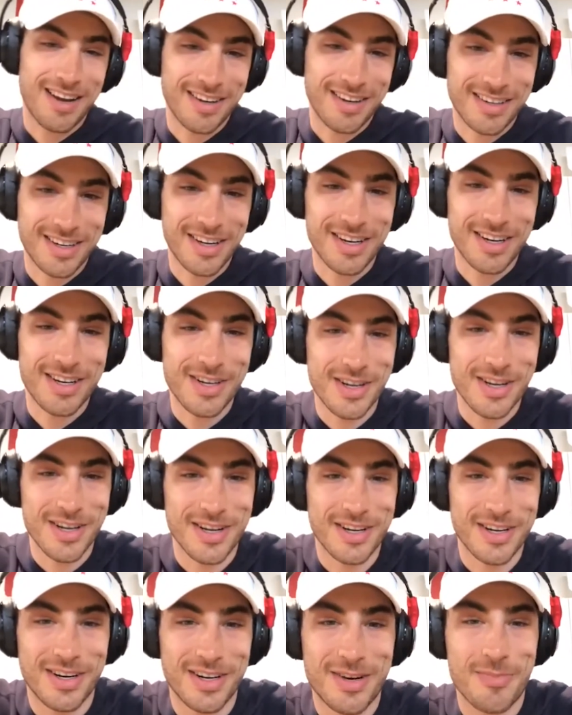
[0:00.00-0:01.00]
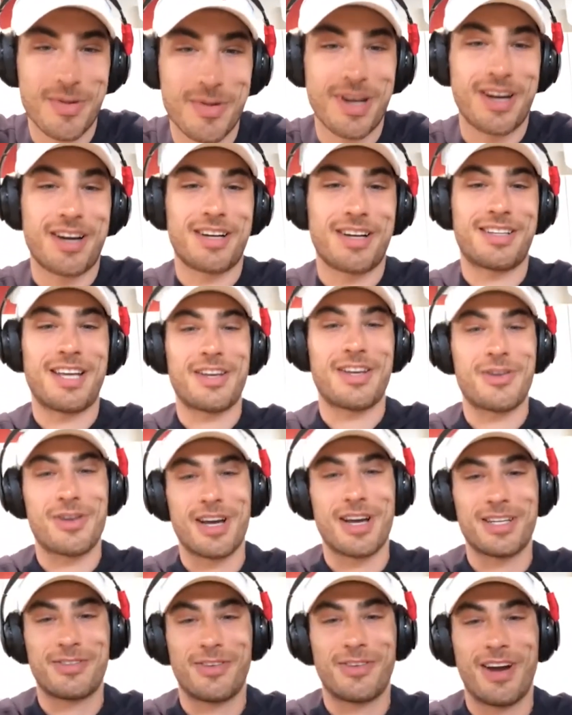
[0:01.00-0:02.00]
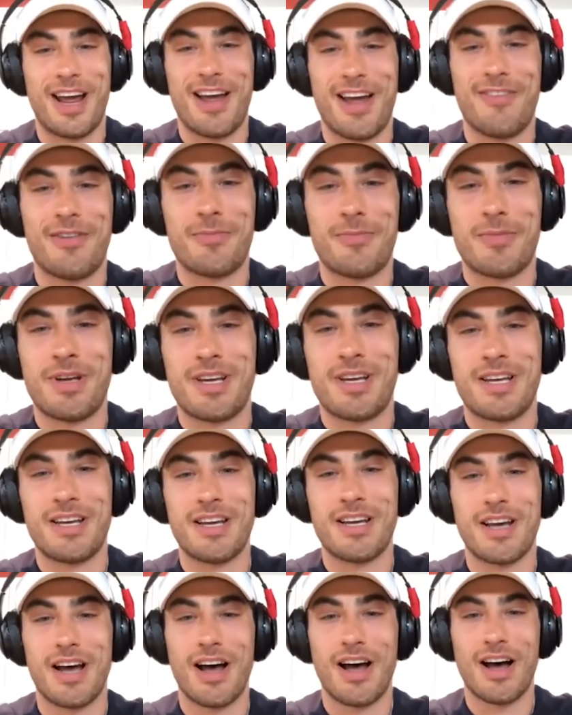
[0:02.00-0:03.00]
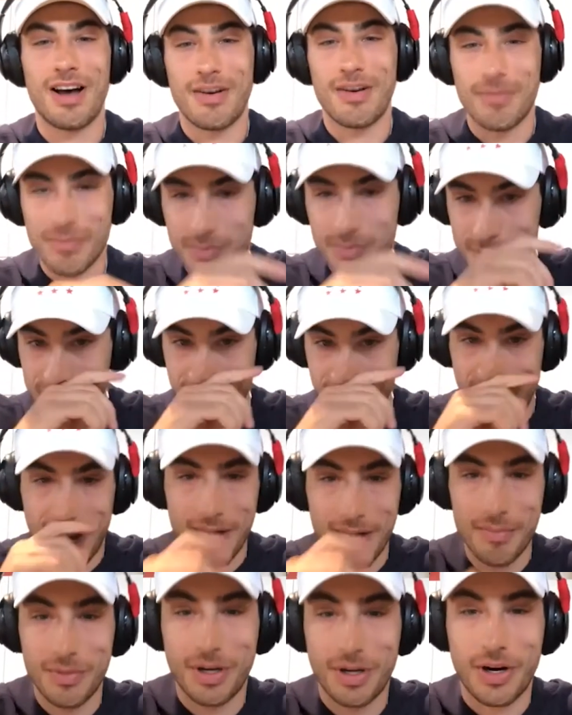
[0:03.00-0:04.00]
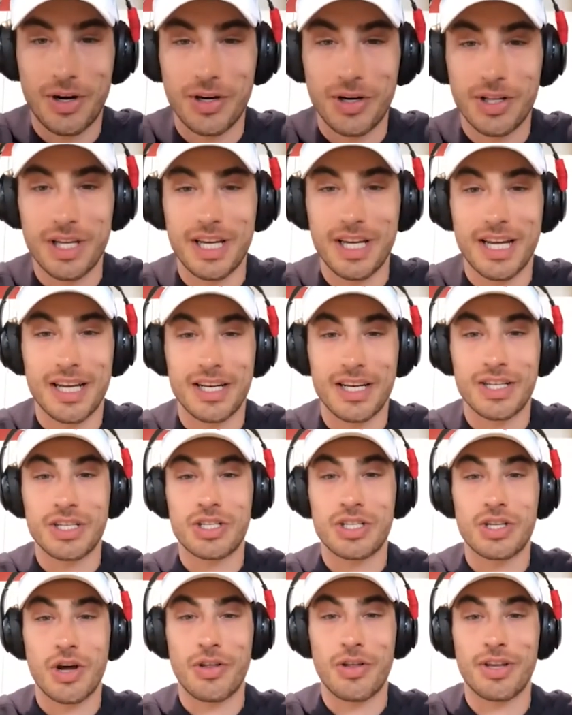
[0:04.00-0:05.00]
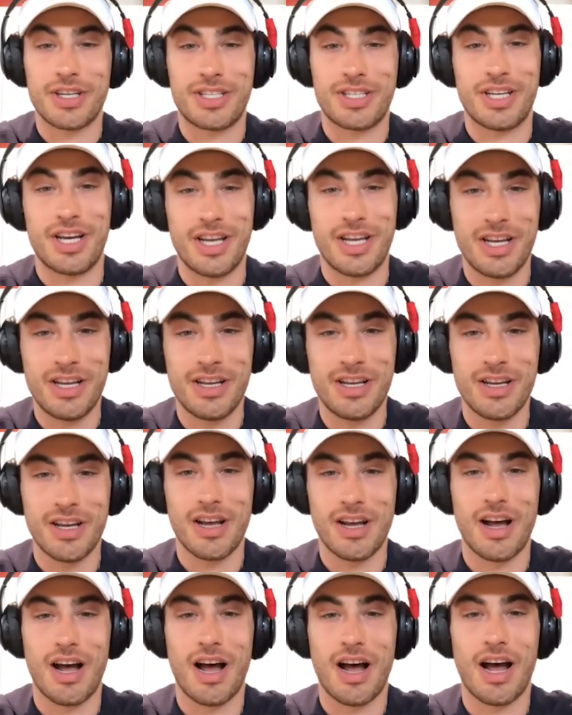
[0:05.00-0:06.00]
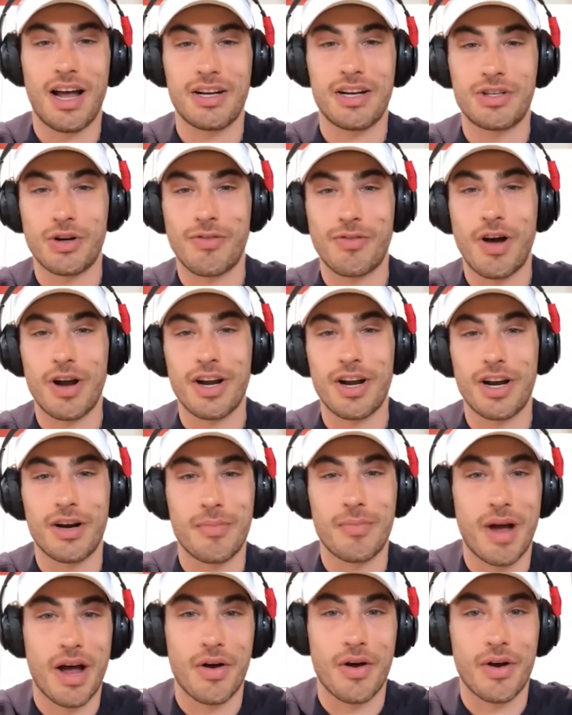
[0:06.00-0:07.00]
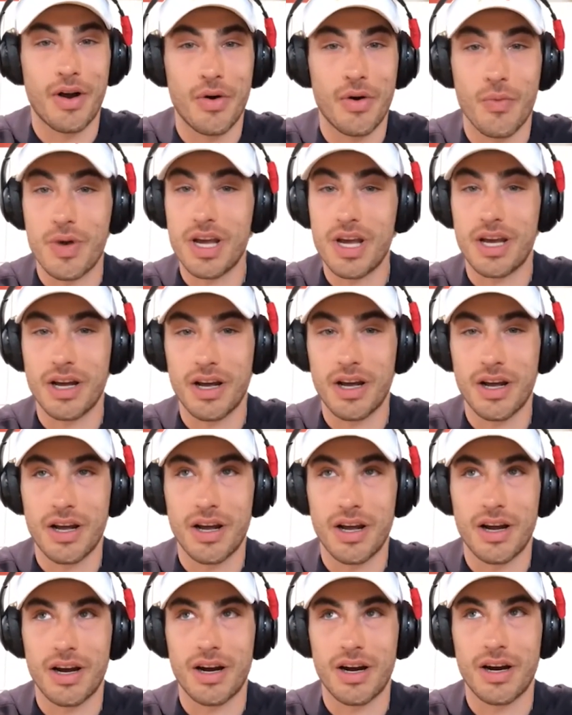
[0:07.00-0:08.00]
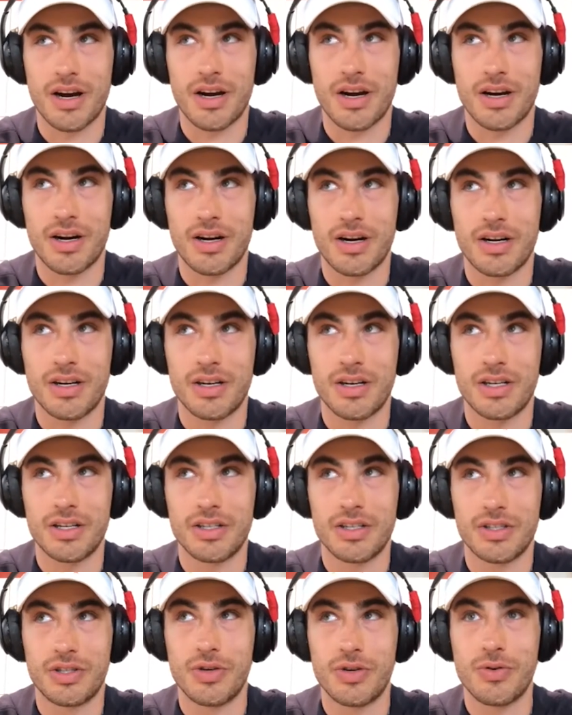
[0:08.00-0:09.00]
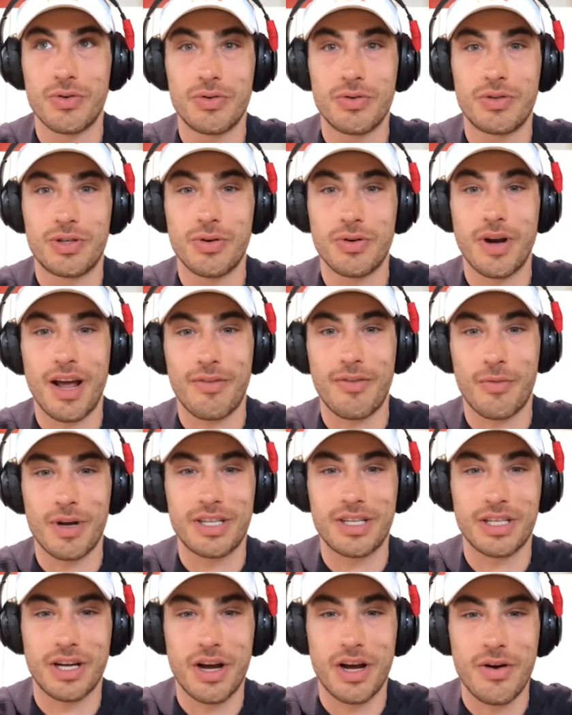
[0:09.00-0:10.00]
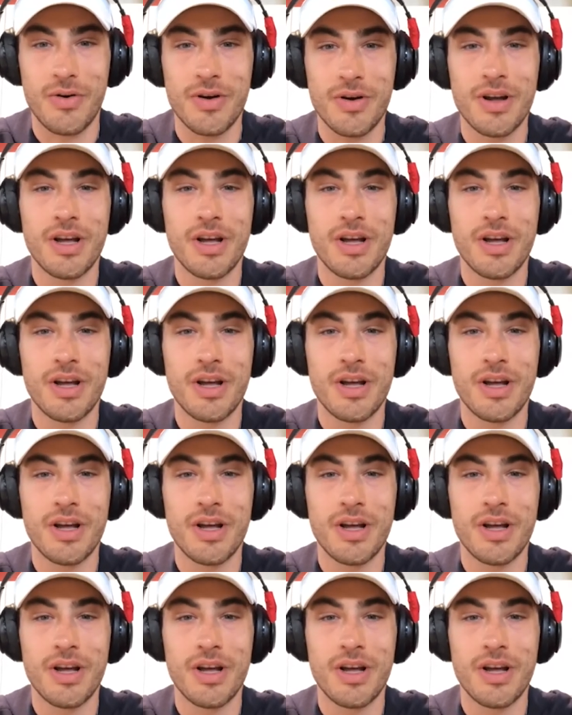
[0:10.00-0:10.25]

good to be here. Thank you guys for having me. So I'm currently in Salt Lake City. I drove out here about a week or two and a half weeks ago.